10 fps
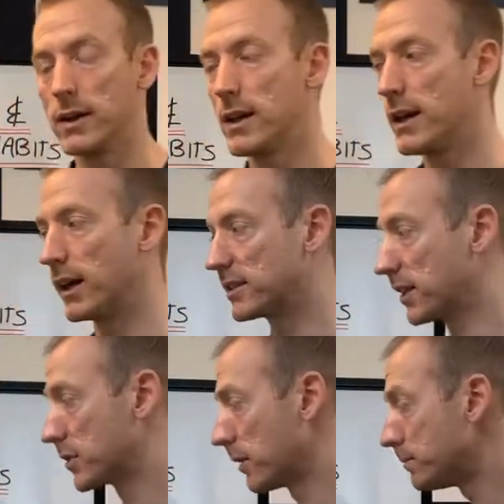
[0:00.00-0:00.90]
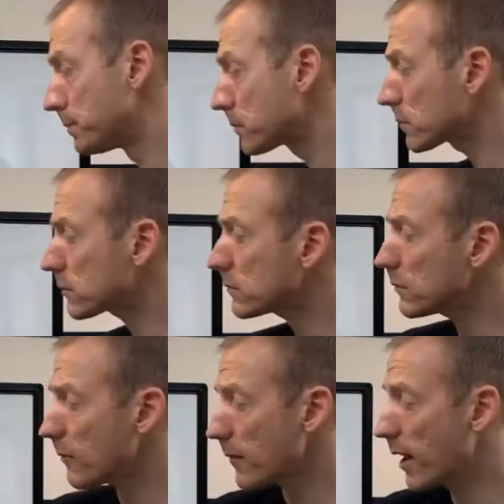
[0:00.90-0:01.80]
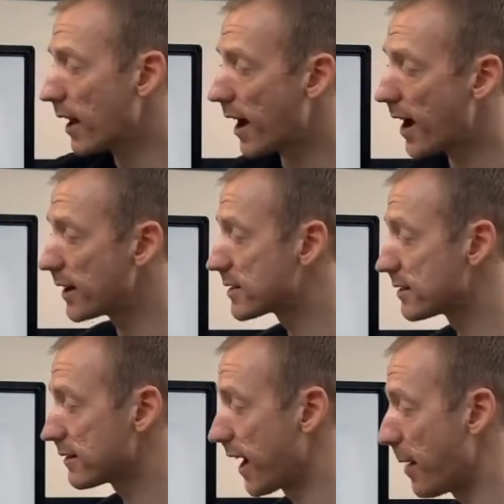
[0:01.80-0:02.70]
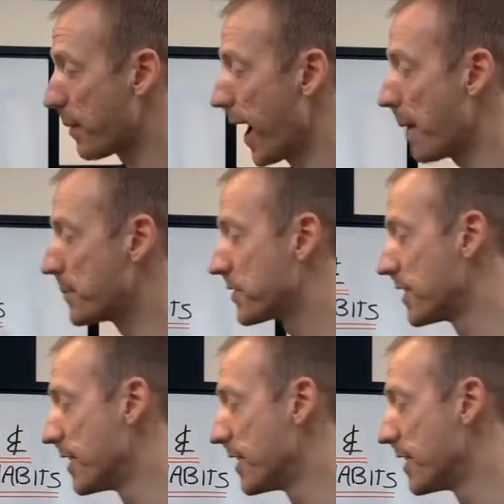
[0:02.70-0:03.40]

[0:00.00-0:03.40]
etc. And that perhaps